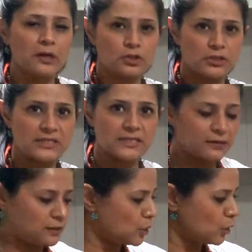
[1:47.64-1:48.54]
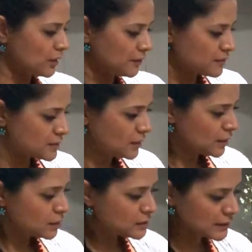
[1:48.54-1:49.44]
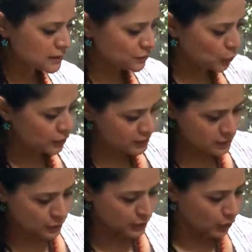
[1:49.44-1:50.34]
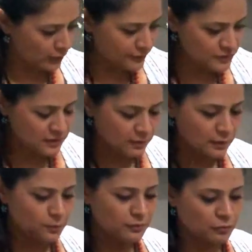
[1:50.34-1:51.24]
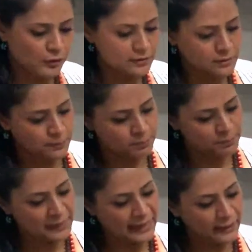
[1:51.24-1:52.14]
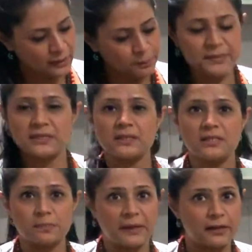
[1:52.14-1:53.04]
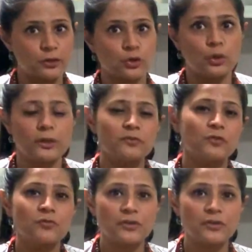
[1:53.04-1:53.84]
our cheese and the olives. So let's focus on the olives here. We've got some black pitted Spanish olives from